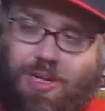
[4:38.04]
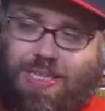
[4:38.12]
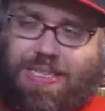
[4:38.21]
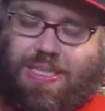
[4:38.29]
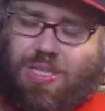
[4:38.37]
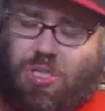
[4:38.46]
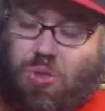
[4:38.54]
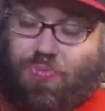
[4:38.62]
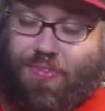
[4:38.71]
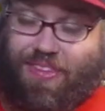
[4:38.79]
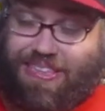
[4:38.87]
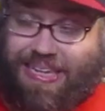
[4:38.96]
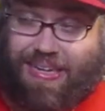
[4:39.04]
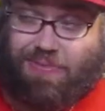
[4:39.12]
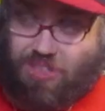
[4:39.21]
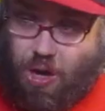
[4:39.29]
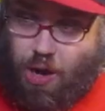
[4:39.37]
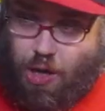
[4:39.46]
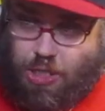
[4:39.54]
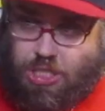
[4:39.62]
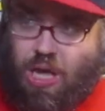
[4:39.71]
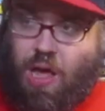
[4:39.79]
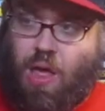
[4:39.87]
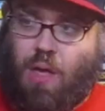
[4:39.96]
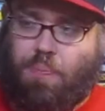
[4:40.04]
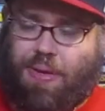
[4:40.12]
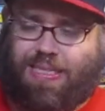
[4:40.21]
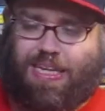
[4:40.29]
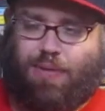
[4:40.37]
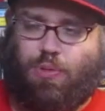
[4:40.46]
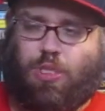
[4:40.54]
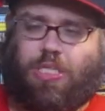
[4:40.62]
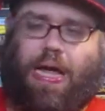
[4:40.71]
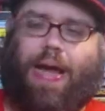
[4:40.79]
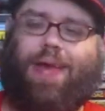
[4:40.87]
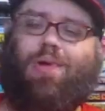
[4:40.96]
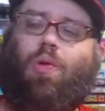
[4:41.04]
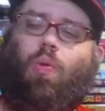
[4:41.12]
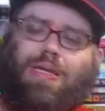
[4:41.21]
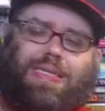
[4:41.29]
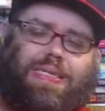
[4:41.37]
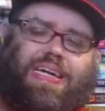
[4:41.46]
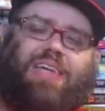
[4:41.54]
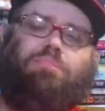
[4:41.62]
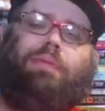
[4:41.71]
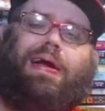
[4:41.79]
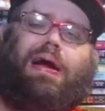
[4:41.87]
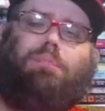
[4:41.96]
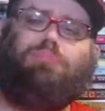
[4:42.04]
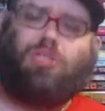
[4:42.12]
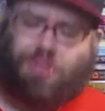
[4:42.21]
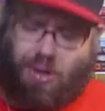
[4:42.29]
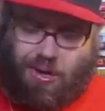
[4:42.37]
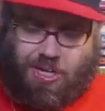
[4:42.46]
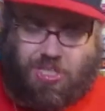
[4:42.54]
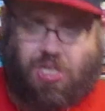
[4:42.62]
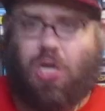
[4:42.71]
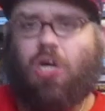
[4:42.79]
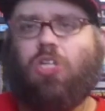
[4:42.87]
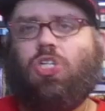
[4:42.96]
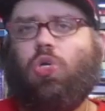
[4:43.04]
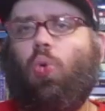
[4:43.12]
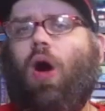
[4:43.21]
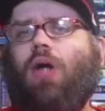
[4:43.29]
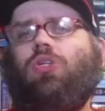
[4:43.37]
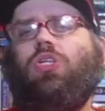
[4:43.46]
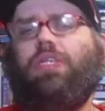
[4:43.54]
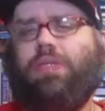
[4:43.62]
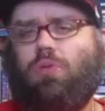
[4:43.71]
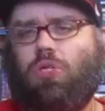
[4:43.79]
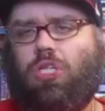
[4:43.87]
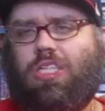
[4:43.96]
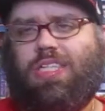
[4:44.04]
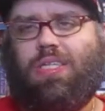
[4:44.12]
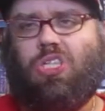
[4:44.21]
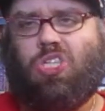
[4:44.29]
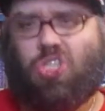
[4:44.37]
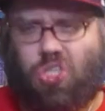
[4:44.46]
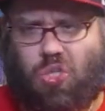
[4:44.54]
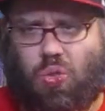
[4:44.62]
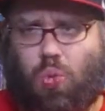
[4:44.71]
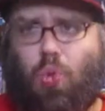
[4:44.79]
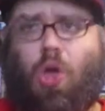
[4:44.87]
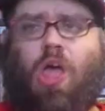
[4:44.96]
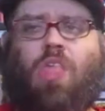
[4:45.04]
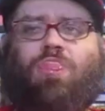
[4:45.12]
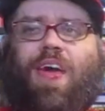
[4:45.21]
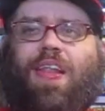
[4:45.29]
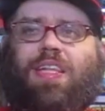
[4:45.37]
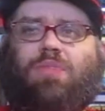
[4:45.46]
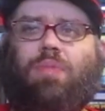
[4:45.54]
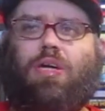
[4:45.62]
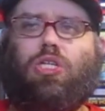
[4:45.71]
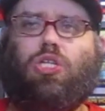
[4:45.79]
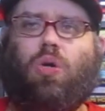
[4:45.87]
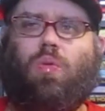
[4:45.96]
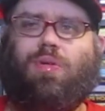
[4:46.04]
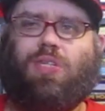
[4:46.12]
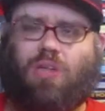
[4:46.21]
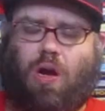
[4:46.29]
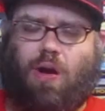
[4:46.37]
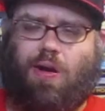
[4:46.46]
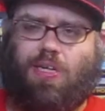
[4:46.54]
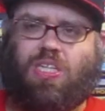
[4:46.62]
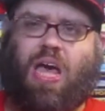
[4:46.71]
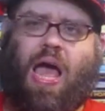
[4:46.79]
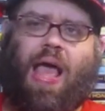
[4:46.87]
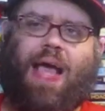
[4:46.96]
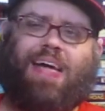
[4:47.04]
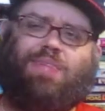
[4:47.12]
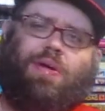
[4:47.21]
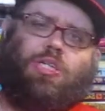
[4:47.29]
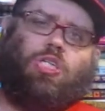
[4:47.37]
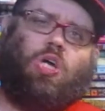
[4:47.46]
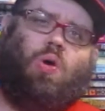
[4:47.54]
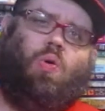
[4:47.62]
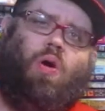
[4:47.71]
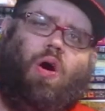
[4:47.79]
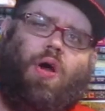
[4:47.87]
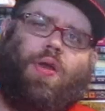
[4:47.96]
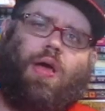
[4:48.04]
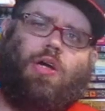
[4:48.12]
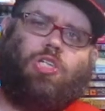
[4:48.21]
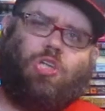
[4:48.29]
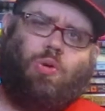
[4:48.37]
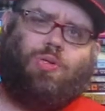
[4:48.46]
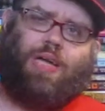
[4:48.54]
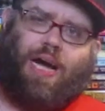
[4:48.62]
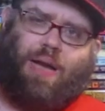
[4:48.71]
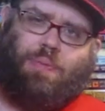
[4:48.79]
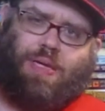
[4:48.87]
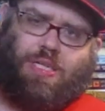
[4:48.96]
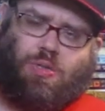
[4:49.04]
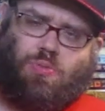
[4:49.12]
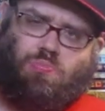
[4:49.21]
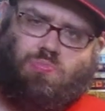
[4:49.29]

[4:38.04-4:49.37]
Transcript: season 2 for the sake of Starz, because I will sign once again back up to Starz to watch Heels season 2. That is my show on Starz, as my show on Showtime is